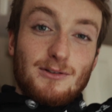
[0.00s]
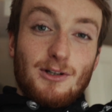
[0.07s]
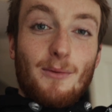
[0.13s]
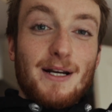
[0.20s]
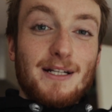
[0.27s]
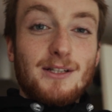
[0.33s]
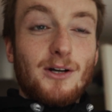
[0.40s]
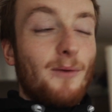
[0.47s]

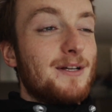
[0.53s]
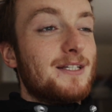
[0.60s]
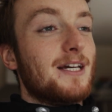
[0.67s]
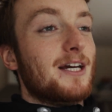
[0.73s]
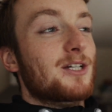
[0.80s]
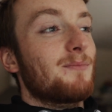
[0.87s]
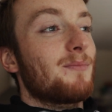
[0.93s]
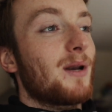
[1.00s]
comment in the comment
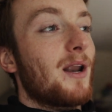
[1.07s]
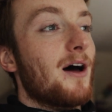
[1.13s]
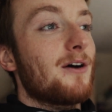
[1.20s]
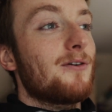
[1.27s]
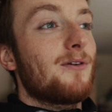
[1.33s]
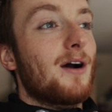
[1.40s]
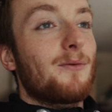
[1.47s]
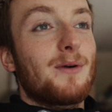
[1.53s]
section
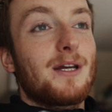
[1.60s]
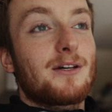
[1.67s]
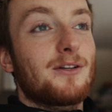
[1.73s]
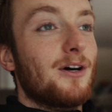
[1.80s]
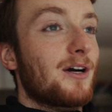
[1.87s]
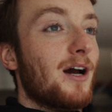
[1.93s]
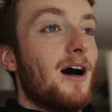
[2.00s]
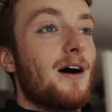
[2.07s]
below and we
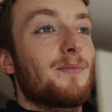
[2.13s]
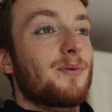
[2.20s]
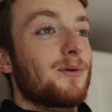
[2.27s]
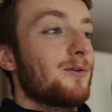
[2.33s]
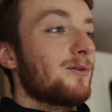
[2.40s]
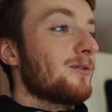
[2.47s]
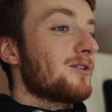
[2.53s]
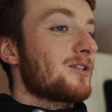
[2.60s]
could hook up
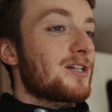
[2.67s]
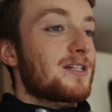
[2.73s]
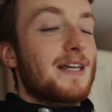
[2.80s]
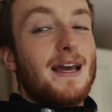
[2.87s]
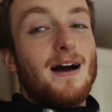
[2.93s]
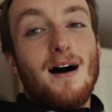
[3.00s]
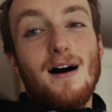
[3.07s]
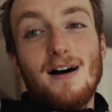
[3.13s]
or just
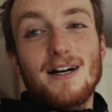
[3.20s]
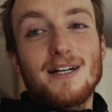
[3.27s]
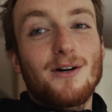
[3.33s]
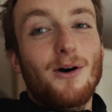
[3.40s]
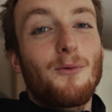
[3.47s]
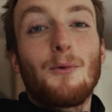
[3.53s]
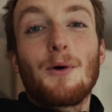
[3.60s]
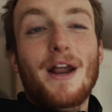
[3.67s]
say hi
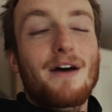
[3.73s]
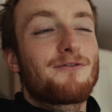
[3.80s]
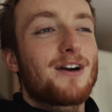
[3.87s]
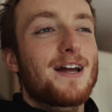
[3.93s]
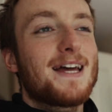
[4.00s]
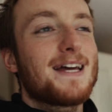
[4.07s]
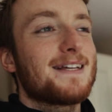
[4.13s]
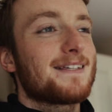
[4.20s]
or
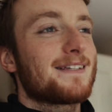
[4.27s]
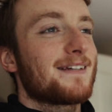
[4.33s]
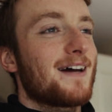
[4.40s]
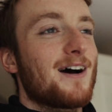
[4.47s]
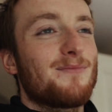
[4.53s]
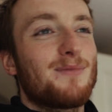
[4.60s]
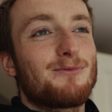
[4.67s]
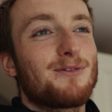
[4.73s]
whatever it is.
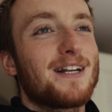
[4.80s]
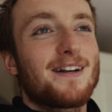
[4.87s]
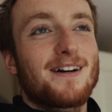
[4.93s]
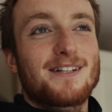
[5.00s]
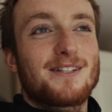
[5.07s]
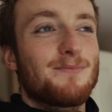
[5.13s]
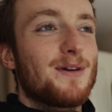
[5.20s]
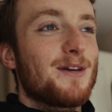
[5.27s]
It'd be really
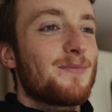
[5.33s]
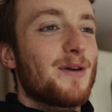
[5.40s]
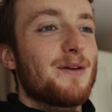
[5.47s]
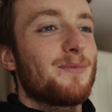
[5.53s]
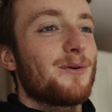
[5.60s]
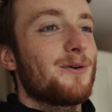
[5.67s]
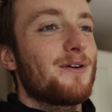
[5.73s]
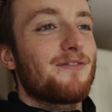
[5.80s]
nice to meet
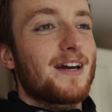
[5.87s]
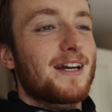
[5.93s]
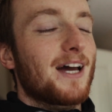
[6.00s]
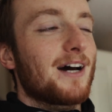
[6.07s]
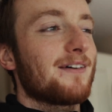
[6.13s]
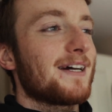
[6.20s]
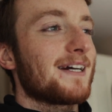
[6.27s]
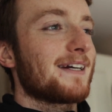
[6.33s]
people if they're
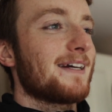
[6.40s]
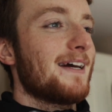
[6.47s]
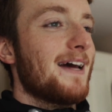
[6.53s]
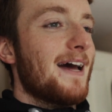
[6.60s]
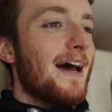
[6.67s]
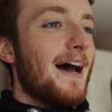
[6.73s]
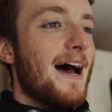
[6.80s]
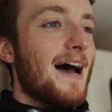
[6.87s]
going
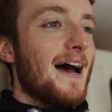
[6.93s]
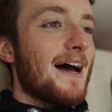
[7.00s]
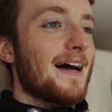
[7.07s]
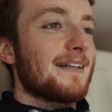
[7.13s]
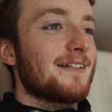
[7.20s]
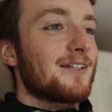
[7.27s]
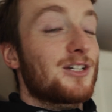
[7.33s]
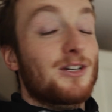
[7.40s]

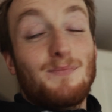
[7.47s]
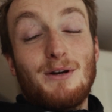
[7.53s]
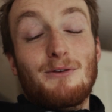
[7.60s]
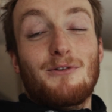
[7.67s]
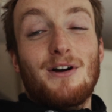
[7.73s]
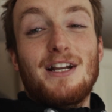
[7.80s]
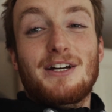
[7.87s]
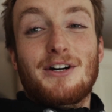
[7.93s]
and should be
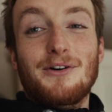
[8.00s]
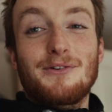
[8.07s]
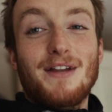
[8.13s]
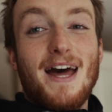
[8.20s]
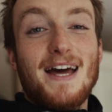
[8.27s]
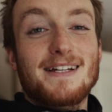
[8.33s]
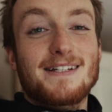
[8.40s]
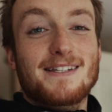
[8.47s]
a really cool
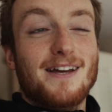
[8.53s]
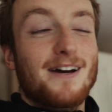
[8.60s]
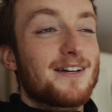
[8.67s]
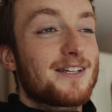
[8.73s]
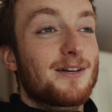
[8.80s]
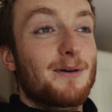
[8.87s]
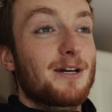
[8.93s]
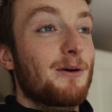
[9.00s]
day. So
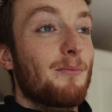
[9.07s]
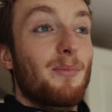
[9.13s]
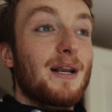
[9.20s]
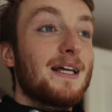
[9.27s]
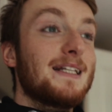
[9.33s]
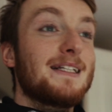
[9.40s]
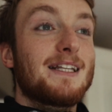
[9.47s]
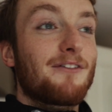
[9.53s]
it's something
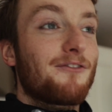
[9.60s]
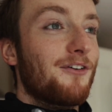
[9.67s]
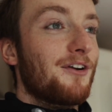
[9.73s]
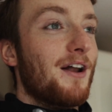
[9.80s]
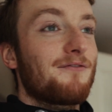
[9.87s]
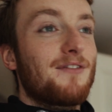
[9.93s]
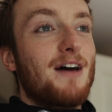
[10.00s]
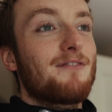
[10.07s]
completely
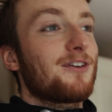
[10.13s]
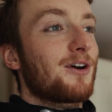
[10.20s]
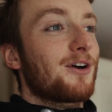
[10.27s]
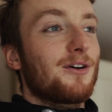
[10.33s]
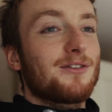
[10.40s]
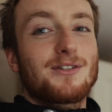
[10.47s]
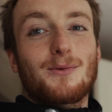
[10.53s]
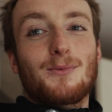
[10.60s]
different. I've never
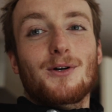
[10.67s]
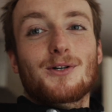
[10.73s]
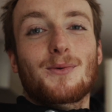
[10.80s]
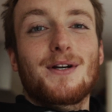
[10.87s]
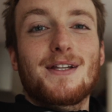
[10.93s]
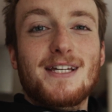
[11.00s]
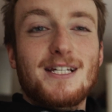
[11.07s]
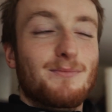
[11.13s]
gone to watch
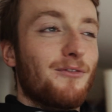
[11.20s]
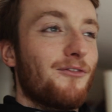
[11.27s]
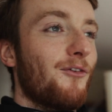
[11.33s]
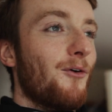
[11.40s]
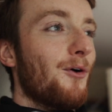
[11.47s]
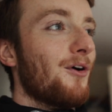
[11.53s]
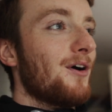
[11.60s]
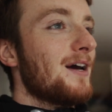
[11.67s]
one of these
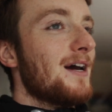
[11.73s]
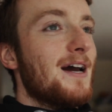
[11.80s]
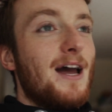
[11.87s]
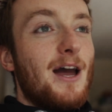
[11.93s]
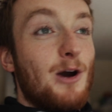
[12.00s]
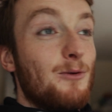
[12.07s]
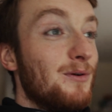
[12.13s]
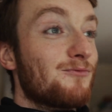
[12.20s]
before.
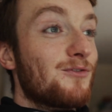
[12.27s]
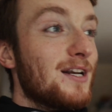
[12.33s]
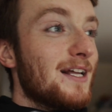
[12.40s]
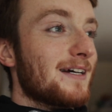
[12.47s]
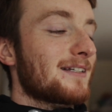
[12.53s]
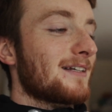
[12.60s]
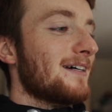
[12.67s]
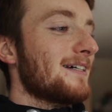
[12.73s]
It'll be really
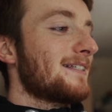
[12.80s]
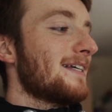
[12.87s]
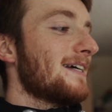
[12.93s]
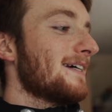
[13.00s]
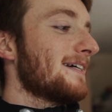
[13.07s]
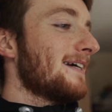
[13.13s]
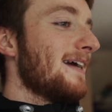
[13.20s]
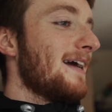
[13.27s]

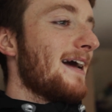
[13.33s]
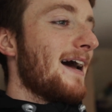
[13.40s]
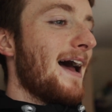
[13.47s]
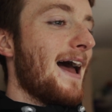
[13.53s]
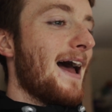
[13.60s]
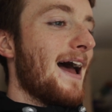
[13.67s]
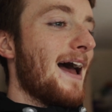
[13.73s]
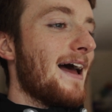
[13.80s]
exciting
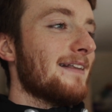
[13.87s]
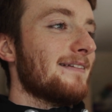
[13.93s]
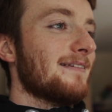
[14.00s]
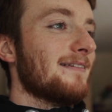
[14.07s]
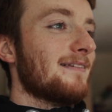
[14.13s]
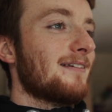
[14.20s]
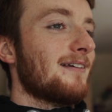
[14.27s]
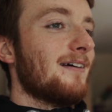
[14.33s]

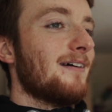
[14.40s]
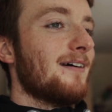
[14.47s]
and